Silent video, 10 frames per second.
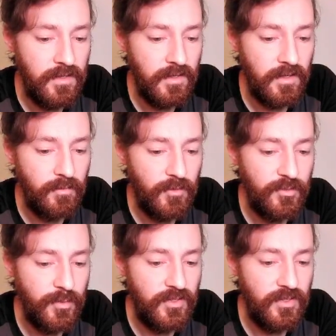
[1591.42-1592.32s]
And once
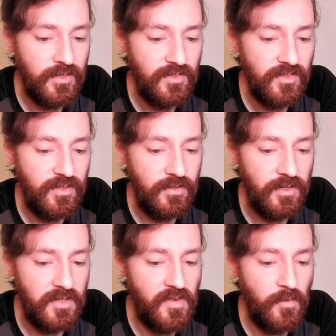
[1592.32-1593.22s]
per turn instant, you can
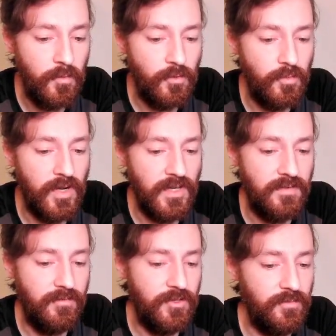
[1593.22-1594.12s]
give it Ward 1,
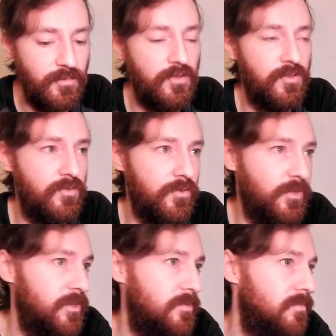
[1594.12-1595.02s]
which would destroy
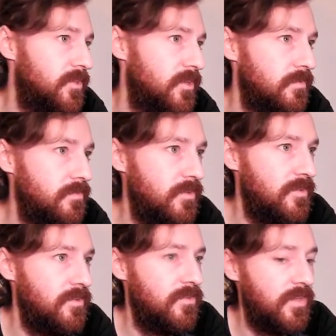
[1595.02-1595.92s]
it. So you
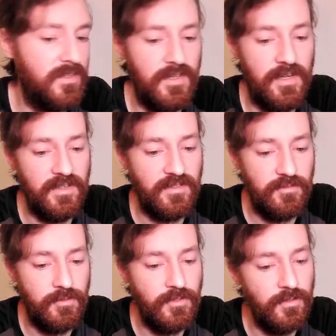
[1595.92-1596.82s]
can use it as a last
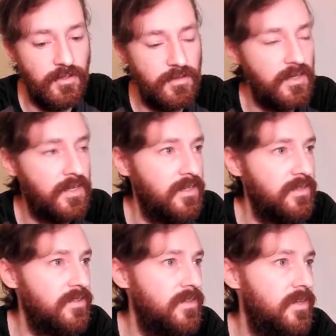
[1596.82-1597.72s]
resort, I
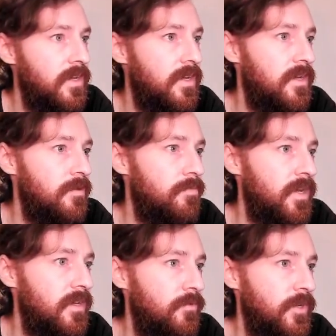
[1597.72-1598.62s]
guess.
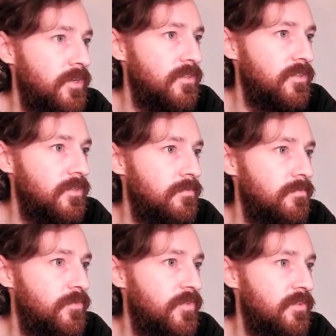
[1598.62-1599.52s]
Paying 1 to
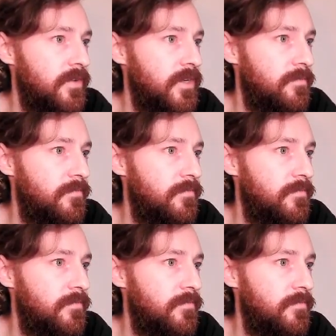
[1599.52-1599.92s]
prevent 1.